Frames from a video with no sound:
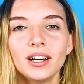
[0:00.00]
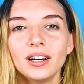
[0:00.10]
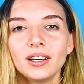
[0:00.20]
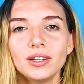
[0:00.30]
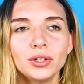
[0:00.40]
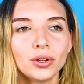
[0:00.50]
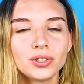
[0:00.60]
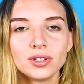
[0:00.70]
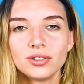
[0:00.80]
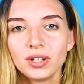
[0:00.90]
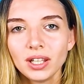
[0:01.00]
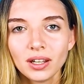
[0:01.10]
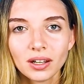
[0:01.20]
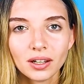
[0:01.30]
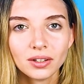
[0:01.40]
not
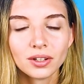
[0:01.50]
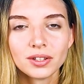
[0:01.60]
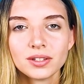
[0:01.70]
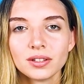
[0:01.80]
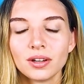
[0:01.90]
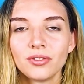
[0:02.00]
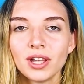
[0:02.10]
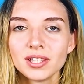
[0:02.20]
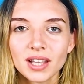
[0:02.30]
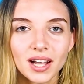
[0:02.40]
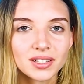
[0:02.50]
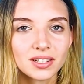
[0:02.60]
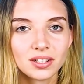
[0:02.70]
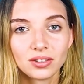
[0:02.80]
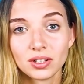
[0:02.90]
drink, not offend us,
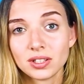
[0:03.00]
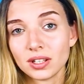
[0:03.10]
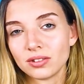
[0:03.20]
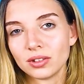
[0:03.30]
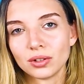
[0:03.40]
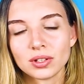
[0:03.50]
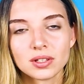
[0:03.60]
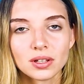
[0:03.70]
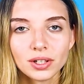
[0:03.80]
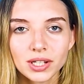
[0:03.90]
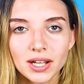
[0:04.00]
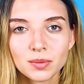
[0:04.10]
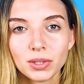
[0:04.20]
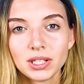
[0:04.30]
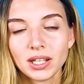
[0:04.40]
etc., etc., not insult
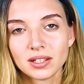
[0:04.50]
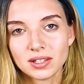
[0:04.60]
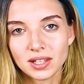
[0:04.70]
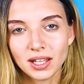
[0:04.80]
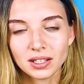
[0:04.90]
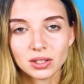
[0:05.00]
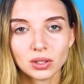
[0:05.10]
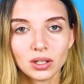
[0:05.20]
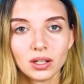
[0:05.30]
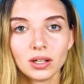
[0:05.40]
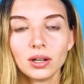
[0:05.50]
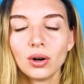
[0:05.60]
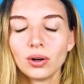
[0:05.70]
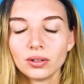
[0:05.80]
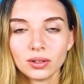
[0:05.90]
us. But I can say that
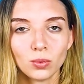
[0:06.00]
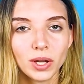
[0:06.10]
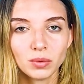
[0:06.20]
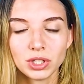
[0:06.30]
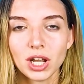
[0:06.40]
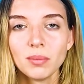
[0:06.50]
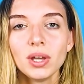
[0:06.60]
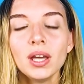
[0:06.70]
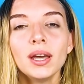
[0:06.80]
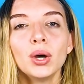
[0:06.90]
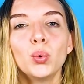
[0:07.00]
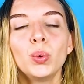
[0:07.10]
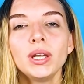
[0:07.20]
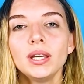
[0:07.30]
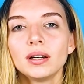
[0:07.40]
one more time,
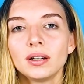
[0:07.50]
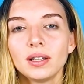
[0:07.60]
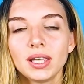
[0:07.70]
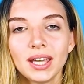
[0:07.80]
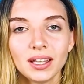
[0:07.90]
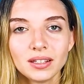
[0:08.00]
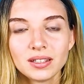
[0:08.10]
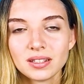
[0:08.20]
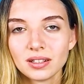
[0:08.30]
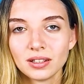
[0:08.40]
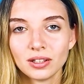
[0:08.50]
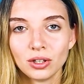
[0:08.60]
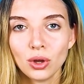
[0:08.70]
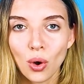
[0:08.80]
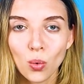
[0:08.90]
we cannot
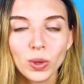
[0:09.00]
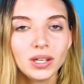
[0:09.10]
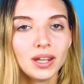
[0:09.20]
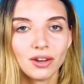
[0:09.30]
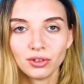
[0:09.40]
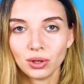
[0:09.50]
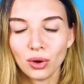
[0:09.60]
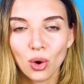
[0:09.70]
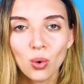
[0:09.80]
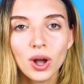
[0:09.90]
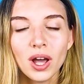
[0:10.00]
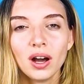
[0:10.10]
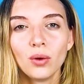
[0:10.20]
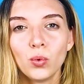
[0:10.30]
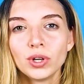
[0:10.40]
know, we never know
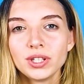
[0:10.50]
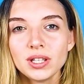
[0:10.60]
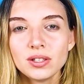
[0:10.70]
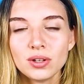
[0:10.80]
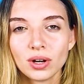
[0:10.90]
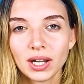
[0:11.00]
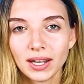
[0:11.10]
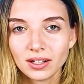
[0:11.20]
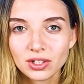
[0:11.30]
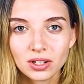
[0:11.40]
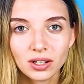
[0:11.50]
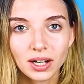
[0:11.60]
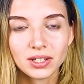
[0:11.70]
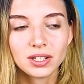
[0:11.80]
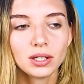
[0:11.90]
what is your character
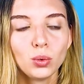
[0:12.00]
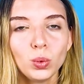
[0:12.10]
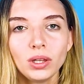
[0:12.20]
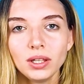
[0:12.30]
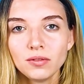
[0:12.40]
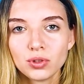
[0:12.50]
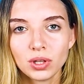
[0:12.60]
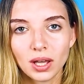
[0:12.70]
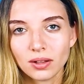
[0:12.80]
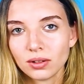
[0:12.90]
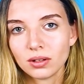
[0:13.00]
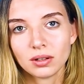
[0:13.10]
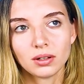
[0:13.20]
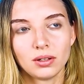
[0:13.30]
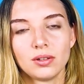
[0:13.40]
until we live
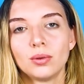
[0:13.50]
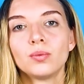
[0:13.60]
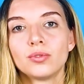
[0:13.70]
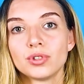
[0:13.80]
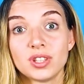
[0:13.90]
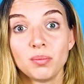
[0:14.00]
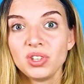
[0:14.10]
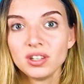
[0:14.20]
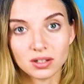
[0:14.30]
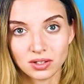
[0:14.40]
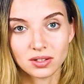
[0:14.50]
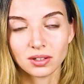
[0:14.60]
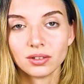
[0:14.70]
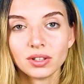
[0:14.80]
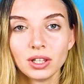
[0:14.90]
together for some years,
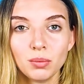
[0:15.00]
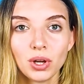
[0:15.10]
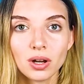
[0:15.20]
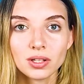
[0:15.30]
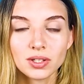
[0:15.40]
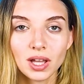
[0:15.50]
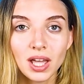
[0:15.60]
really. Because